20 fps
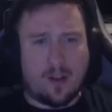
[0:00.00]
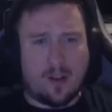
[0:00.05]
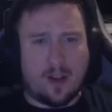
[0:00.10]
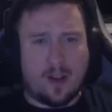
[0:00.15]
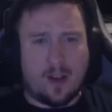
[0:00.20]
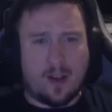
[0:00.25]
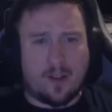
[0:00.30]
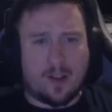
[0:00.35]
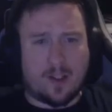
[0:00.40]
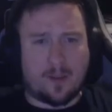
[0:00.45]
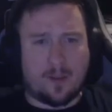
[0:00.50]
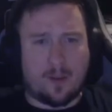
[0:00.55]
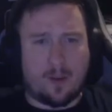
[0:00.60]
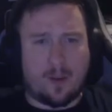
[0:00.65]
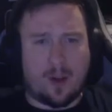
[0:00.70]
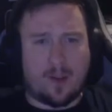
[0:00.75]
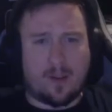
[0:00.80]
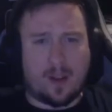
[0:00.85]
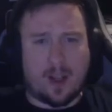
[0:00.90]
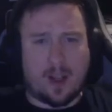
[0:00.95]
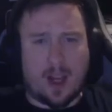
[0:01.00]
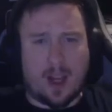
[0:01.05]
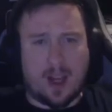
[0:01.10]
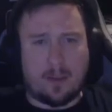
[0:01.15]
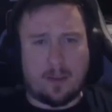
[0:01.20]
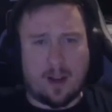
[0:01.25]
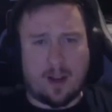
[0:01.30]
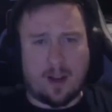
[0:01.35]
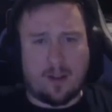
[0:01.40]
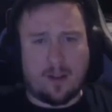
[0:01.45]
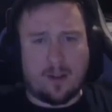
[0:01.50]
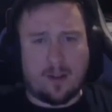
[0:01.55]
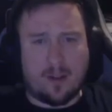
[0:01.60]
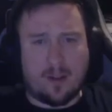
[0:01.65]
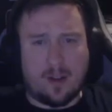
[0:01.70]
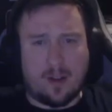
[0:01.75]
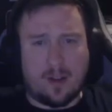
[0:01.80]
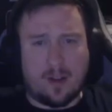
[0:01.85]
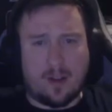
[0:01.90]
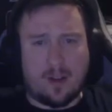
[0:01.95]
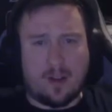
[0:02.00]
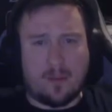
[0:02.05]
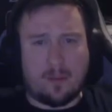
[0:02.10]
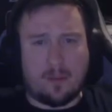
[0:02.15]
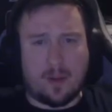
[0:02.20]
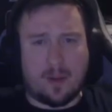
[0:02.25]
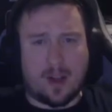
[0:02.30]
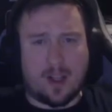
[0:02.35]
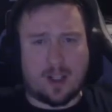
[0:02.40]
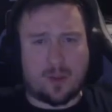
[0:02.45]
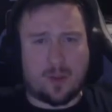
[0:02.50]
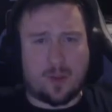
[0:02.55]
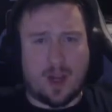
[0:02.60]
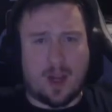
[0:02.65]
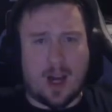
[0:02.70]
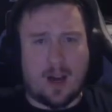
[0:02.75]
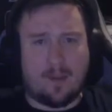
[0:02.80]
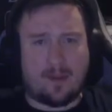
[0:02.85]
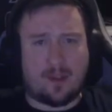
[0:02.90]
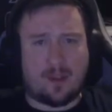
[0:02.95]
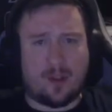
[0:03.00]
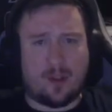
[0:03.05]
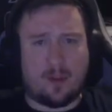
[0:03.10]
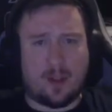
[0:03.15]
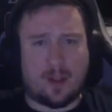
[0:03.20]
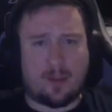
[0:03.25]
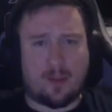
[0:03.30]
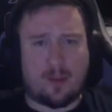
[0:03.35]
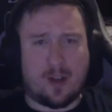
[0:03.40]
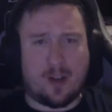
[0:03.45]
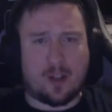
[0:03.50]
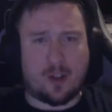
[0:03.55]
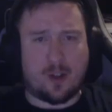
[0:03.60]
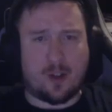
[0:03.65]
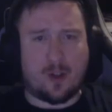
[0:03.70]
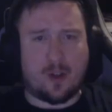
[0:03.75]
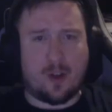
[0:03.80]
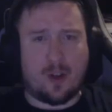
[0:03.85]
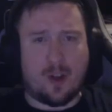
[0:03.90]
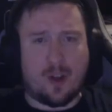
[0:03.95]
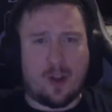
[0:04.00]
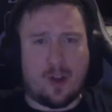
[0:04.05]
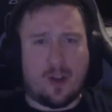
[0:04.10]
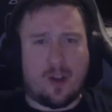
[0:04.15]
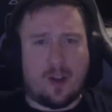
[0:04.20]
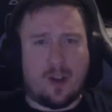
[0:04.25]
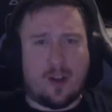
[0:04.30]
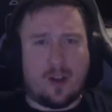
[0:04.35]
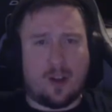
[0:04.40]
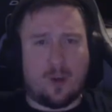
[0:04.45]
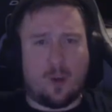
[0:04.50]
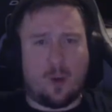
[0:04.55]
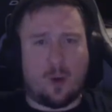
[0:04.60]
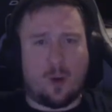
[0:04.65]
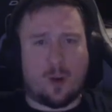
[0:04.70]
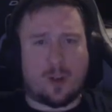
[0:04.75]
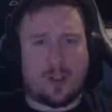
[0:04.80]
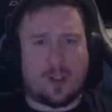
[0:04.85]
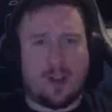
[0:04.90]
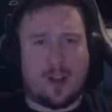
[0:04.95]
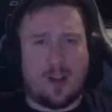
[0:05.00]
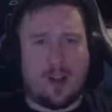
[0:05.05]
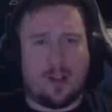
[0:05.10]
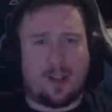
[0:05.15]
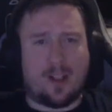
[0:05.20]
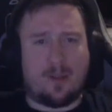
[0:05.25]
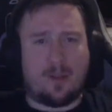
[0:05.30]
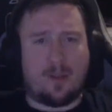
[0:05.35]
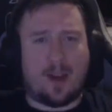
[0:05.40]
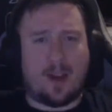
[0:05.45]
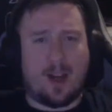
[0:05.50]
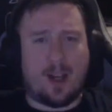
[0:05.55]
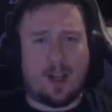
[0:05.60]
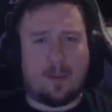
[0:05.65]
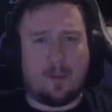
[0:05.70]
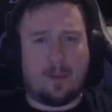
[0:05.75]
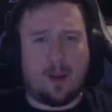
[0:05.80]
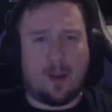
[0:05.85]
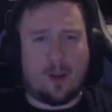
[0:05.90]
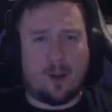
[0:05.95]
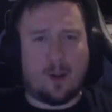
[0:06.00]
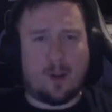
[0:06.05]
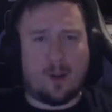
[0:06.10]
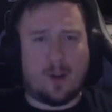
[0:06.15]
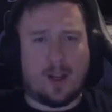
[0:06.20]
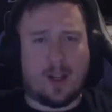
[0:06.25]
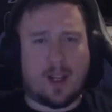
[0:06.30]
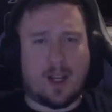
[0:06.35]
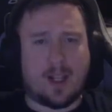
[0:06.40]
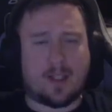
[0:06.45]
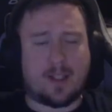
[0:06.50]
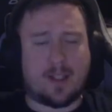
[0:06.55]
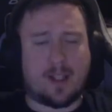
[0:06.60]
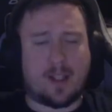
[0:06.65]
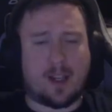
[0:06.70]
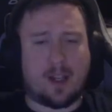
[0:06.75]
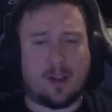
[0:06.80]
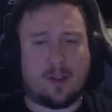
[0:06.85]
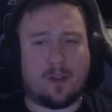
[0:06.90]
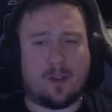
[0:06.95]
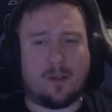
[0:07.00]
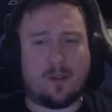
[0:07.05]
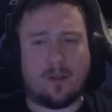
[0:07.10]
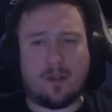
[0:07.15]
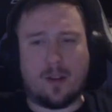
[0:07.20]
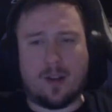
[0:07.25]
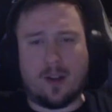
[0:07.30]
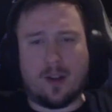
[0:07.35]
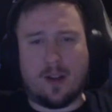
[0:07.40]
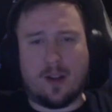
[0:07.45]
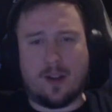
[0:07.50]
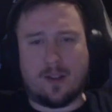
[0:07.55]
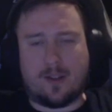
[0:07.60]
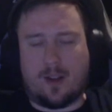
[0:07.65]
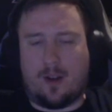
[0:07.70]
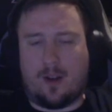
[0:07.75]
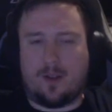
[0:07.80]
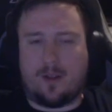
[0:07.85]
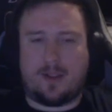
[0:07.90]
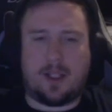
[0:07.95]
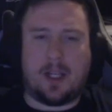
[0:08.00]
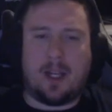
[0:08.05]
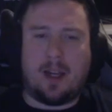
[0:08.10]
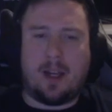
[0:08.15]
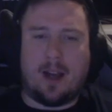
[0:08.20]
at this point of the game now, because we have so much pressure. The Warrior stuns him behind the pillar and gets the kill. So see,